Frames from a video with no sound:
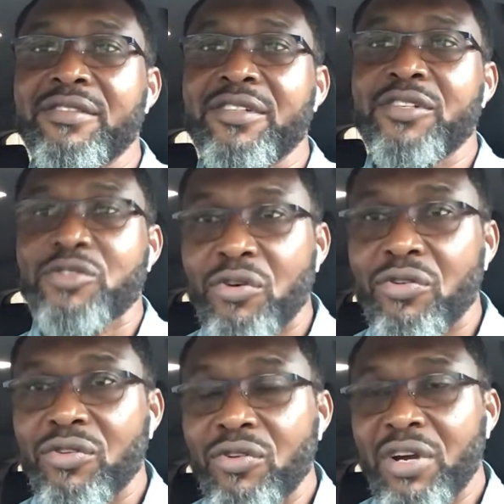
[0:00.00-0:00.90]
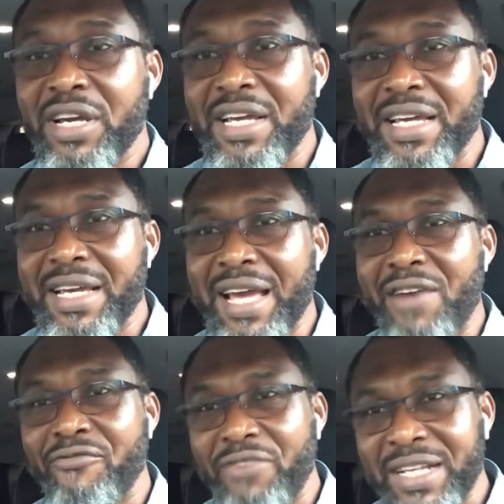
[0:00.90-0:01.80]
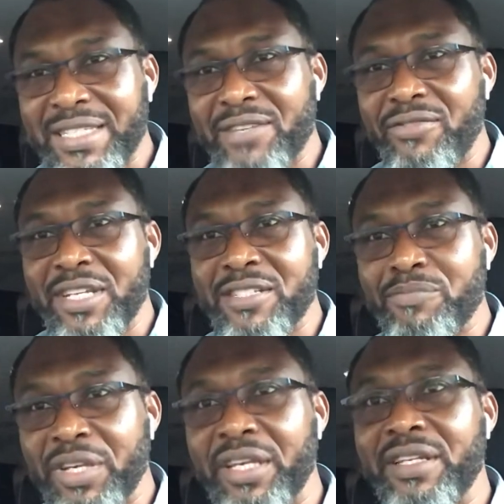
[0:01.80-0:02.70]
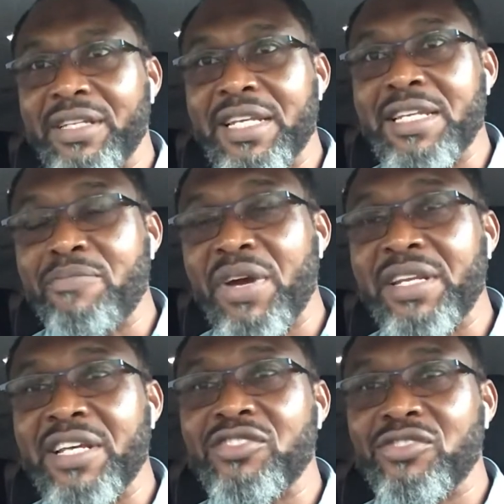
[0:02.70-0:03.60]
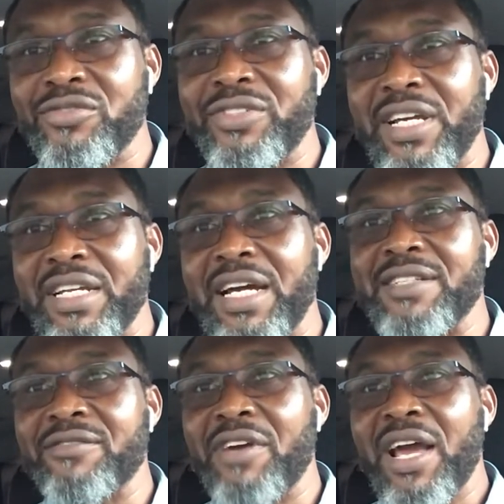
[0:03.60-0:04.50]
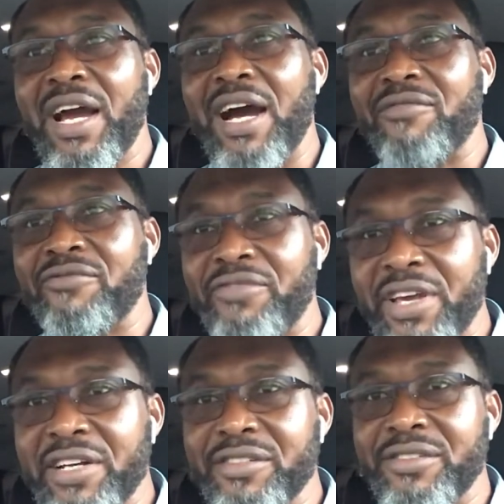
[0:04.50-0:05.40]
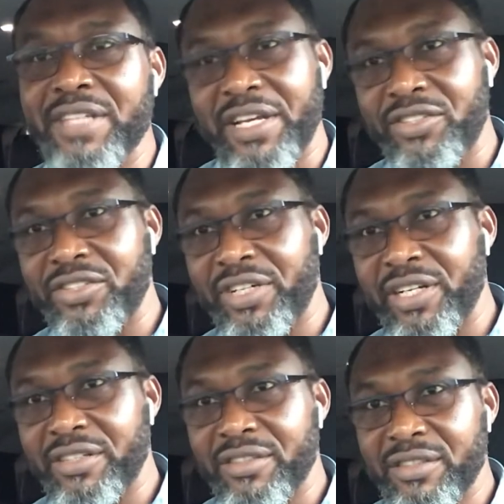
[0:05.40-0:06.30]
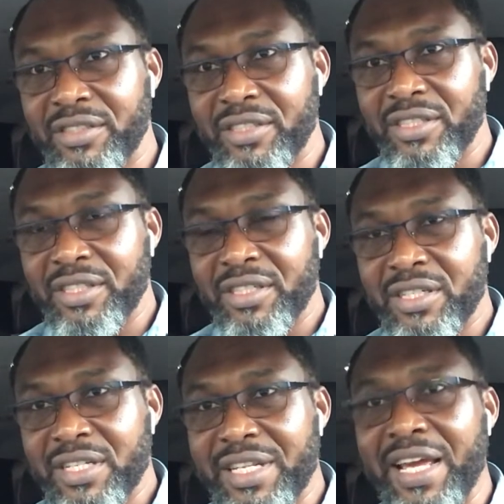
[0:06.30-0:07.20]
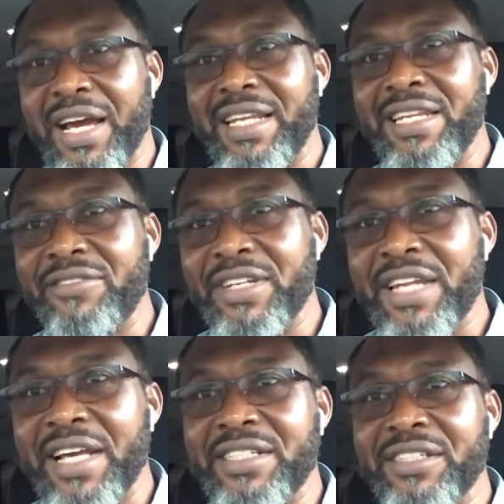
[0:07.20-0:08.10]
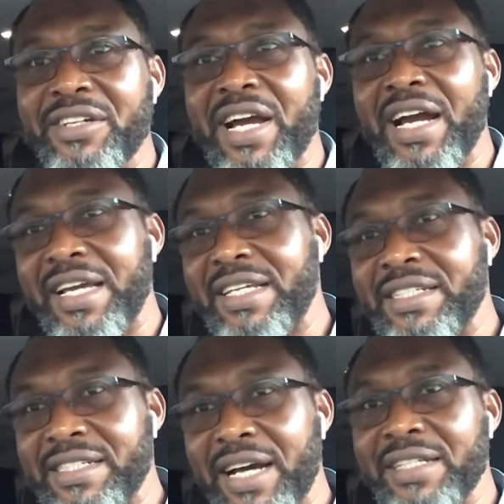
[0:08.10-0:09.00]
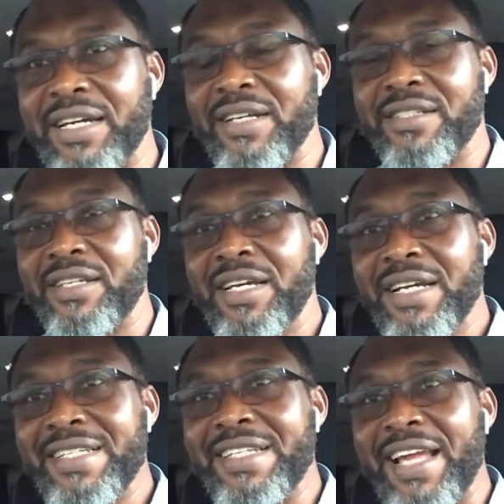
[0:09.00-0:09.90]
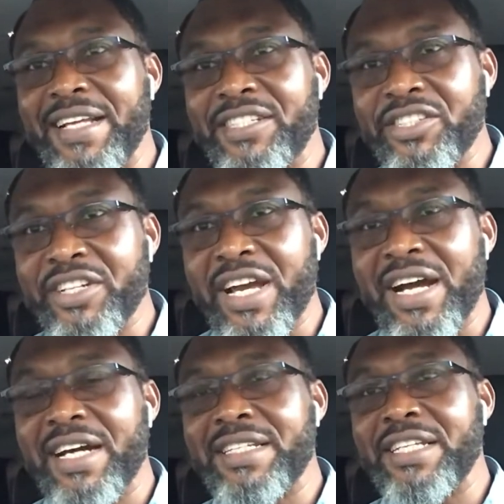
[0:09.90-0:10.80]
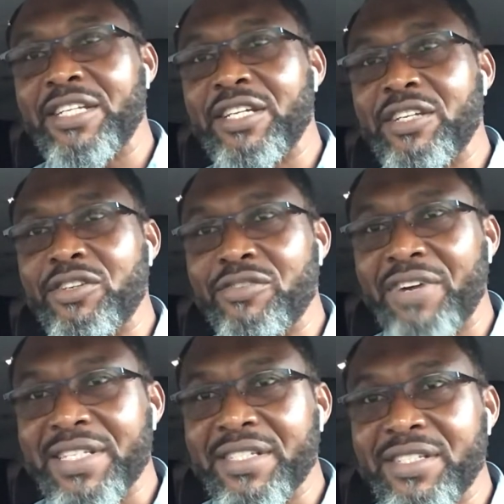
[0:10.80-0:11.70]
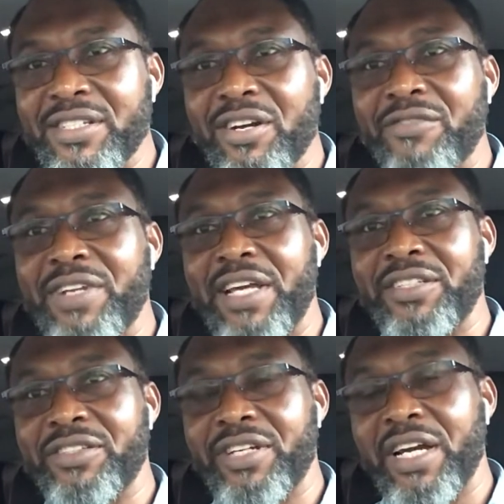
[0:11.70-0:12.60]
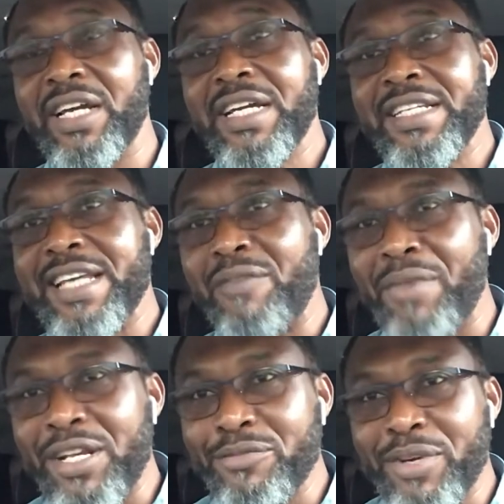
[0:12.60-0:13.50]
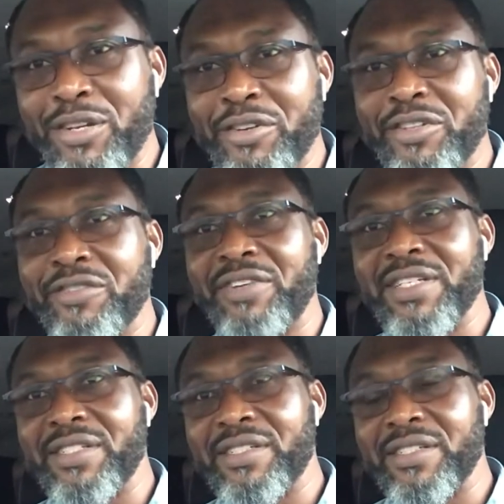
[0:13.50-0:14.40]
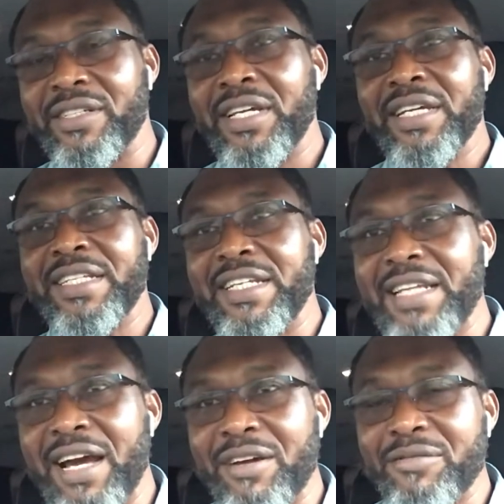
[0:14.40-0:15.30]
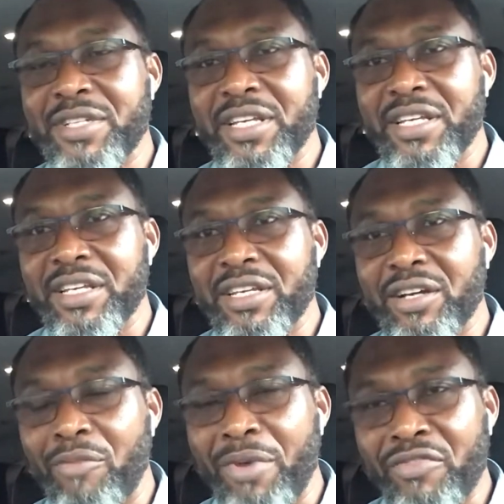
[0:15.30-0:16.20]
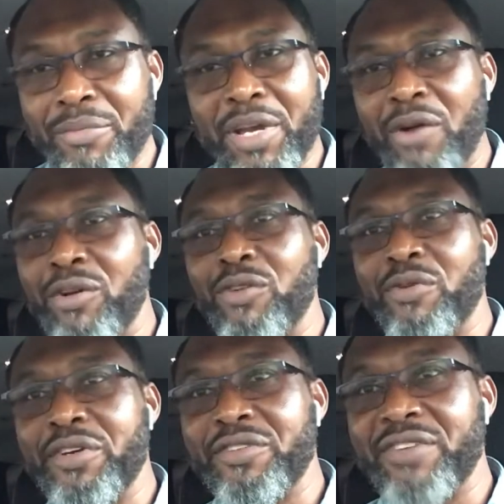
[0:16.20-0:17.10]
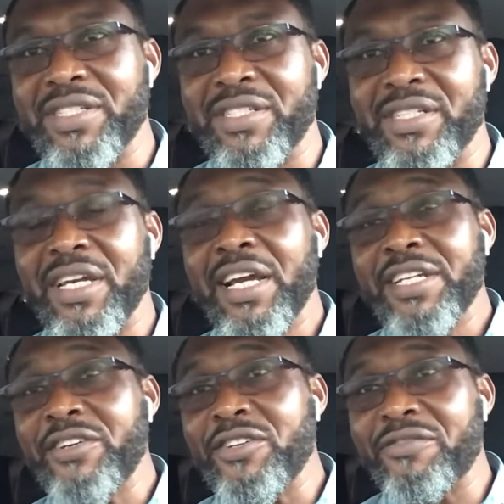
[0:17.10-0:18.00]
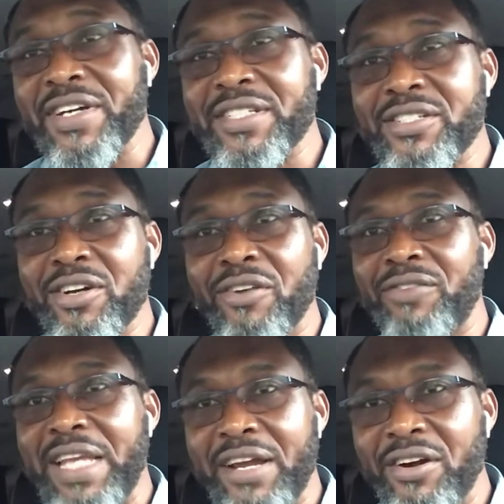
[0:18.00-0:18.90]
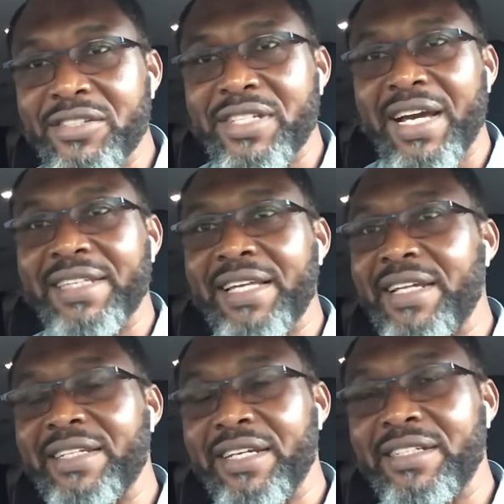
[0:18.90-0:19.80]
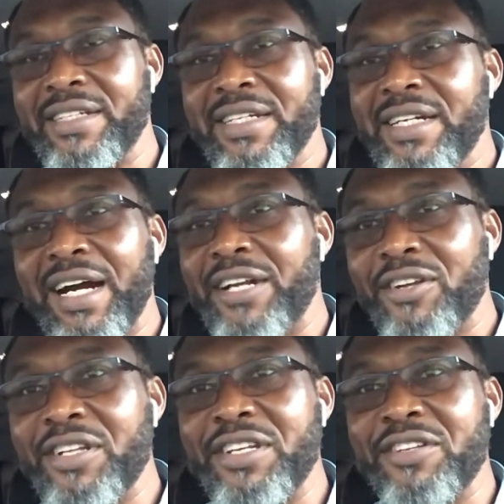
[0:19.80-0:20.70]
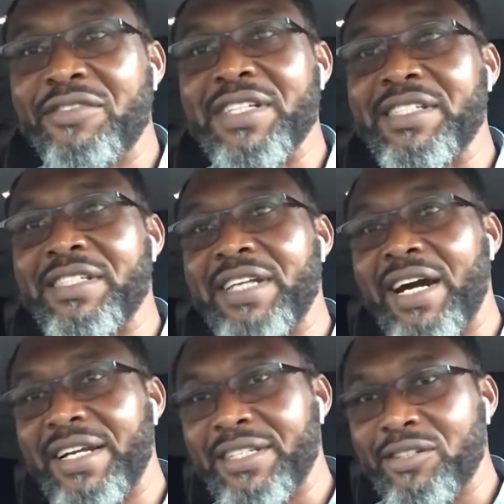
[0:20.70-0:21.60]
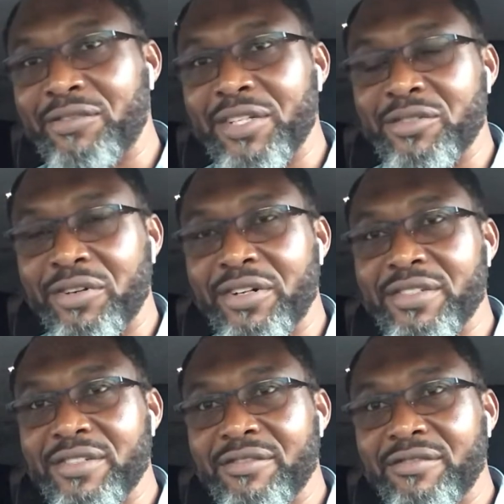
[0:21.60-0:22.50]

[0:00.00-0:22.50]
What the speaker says: So, effectively speaking, the independence children have failed Nigeria. They are leaving Nigeria in tatters. The University of Nigeria, the Ahmadu Bello University, the Obafemi Awolowo University, the University of Lagos they attended, and not the university they are handing over to us.